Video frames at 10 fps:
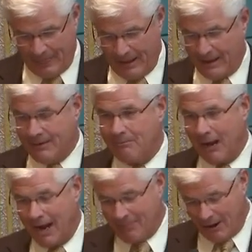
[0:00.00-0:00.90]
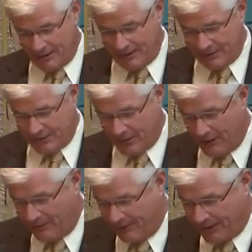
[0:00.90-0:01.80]

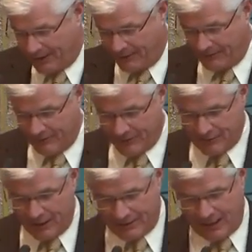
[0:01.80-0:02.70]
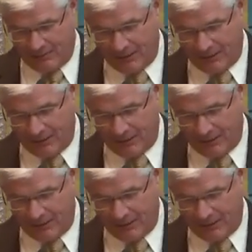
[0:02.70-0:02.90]
Bipartisan funding struck down by